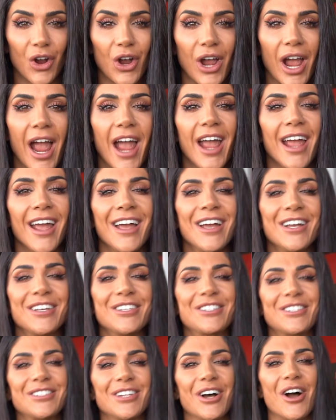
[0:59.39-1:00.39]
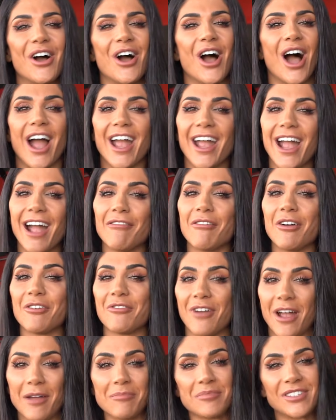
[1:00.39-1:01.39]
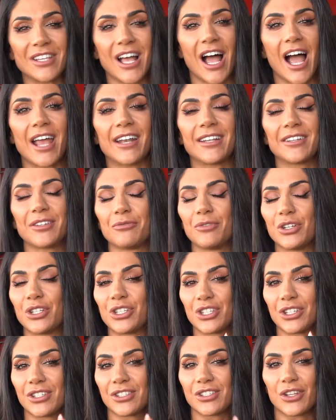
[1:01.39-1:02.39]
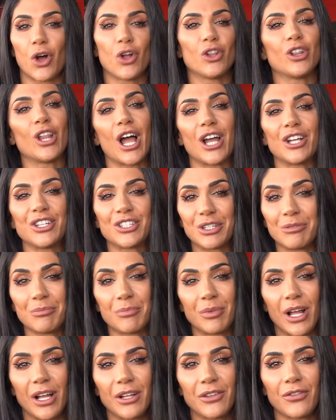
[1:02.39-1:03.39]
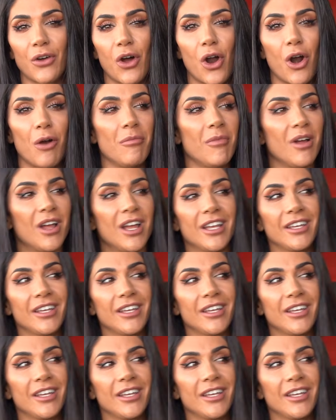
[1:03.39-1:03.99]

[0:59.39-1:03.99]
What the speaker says: Okay, so I have a website which is online gym platform.